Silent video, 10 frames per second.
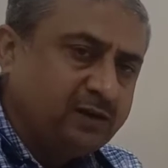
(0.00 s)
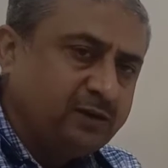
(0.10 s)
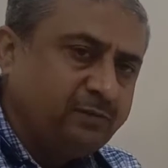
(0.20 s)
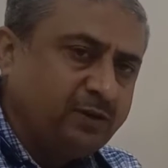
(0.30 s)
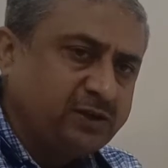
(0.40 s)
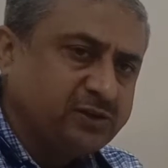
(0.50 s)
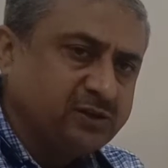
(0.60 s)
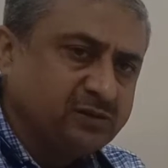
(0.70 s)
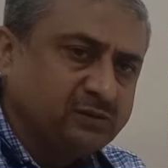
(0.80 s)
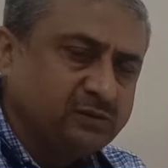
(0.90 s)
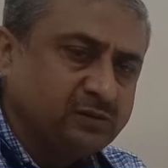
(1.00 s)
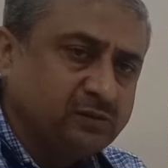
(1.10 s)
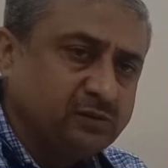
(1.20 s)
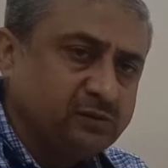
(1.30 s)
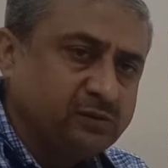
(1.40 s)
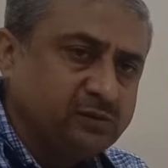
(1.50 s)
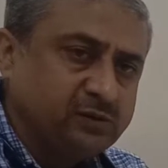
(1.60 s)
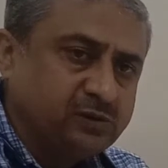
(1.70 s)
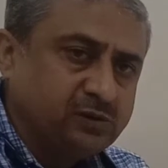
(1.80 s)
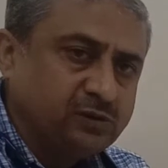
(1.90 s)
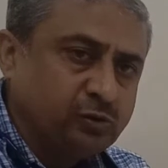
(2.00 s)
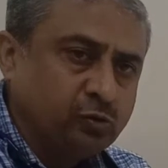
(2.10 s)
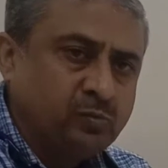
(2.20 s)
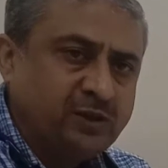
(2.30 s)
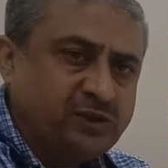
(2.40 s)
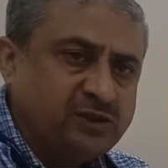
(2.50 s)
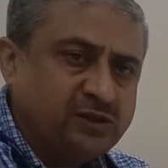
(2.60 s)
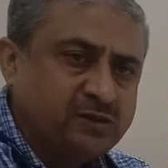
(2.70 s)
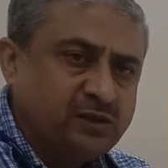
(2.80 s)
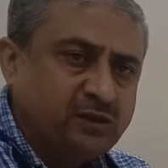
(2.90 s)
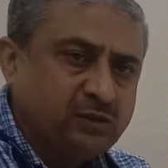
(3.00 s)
Deflation, no money chasing